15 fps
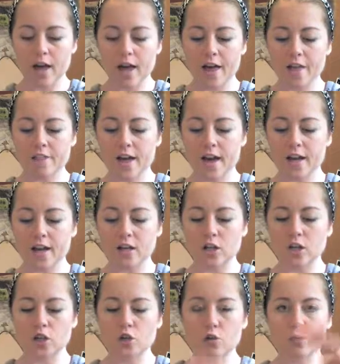and then
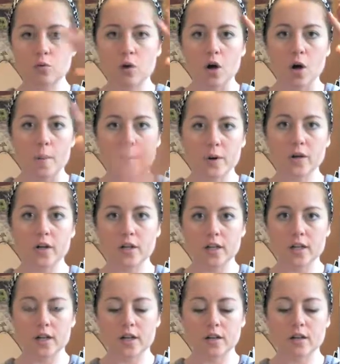you put
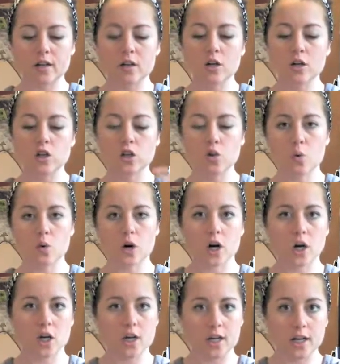in
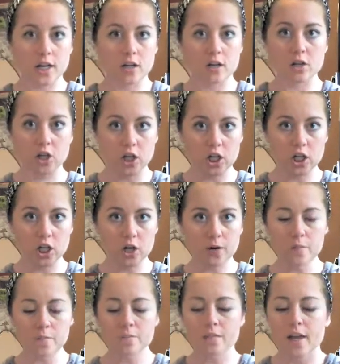your cookie dough,